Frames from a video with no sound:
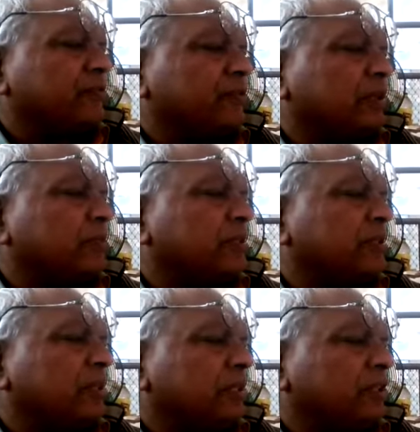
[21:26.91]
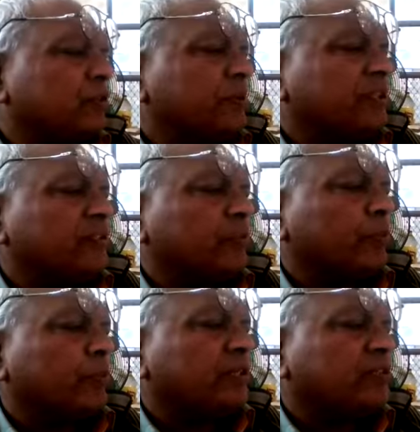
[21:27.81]
For example, this
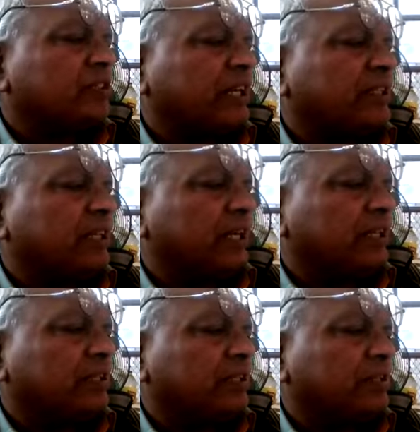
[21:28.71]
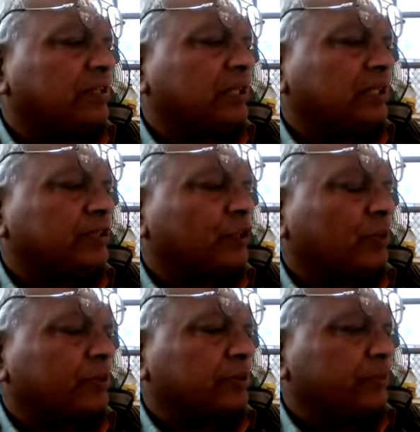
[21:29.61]
means site diary, daily
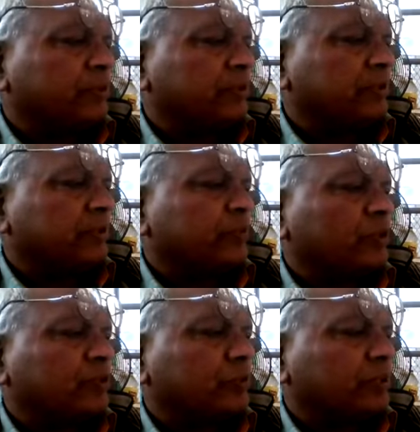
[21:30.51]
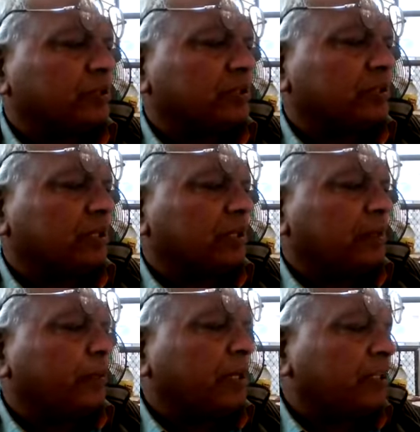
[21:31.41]
job submittals, report submittals,
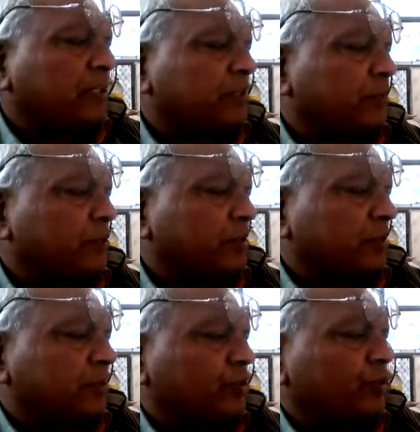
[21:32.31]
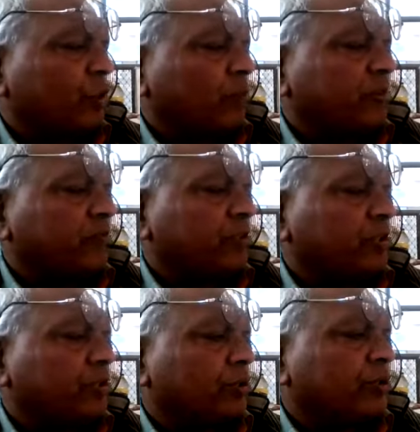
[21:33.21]
material submittals, the shop and
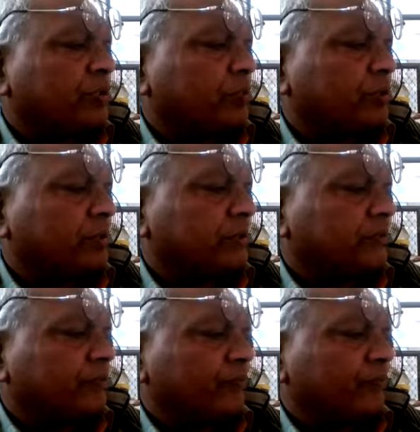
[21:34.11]
working drawing submittals,